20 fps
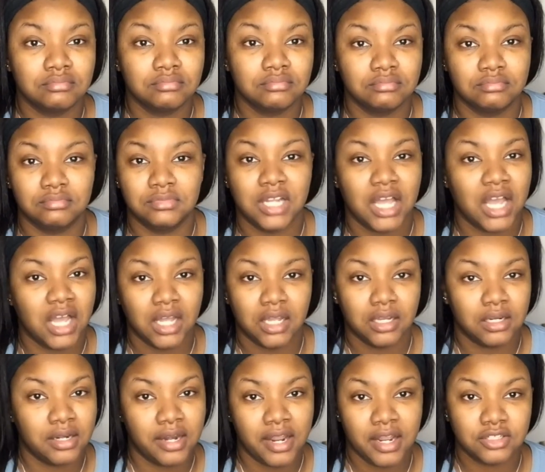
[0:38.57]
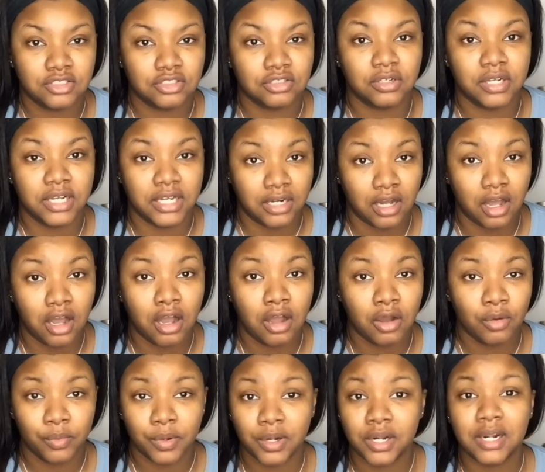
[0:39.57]
Not natural at all.
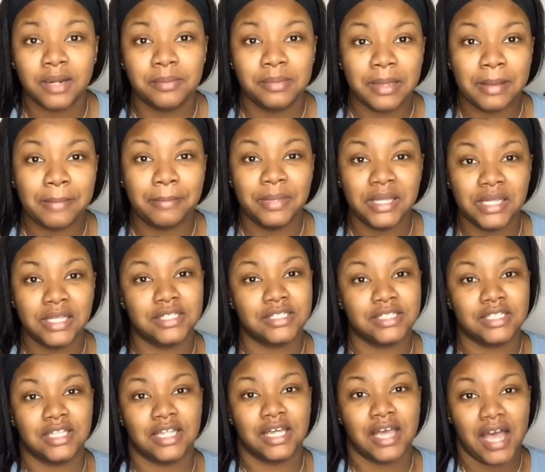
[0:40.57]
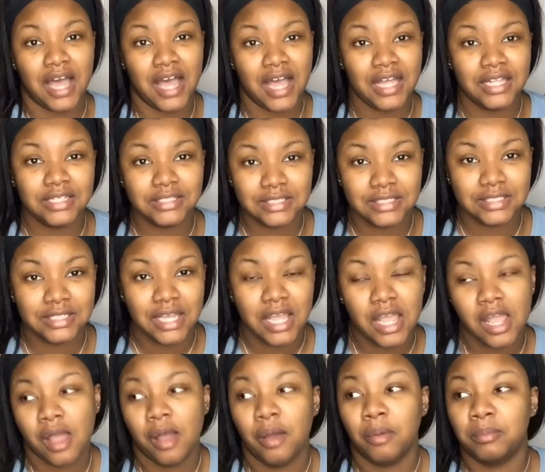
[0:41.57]
We're going to be beat to the gods,
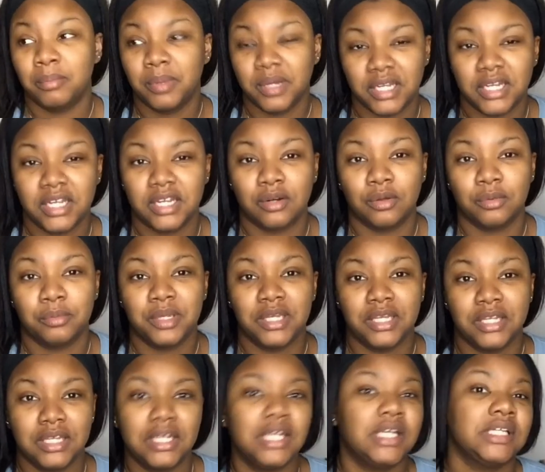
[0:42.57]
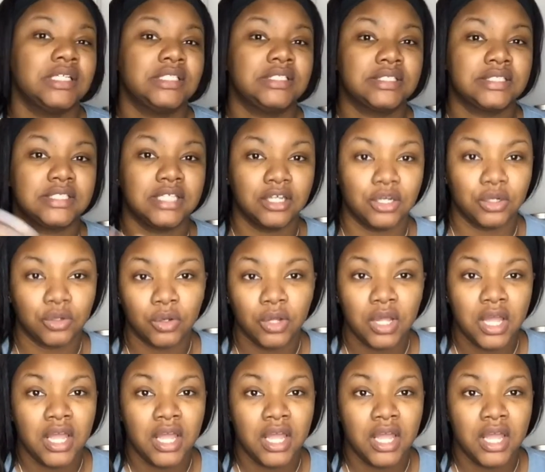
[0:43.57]
but it'll be subtle.